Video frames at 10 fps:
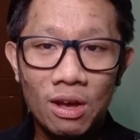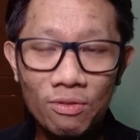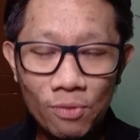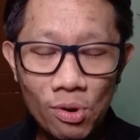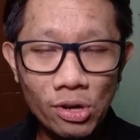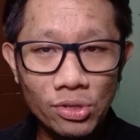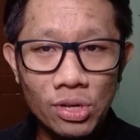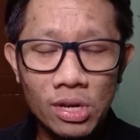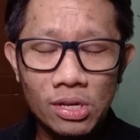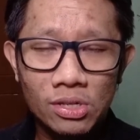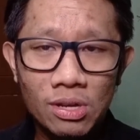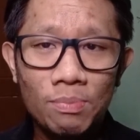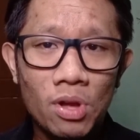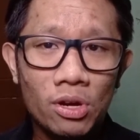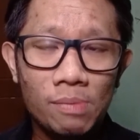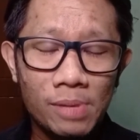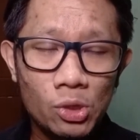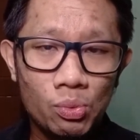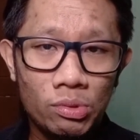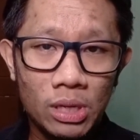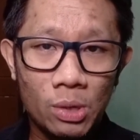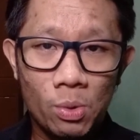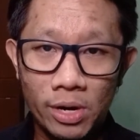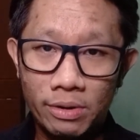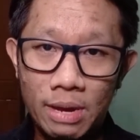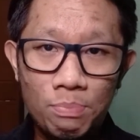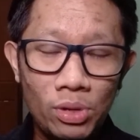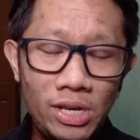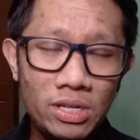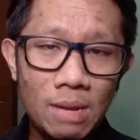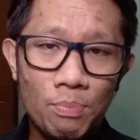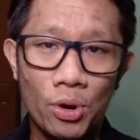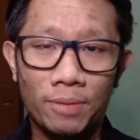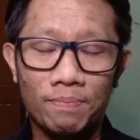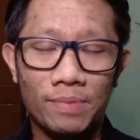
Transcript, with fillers: Of course, some documents would require a police report,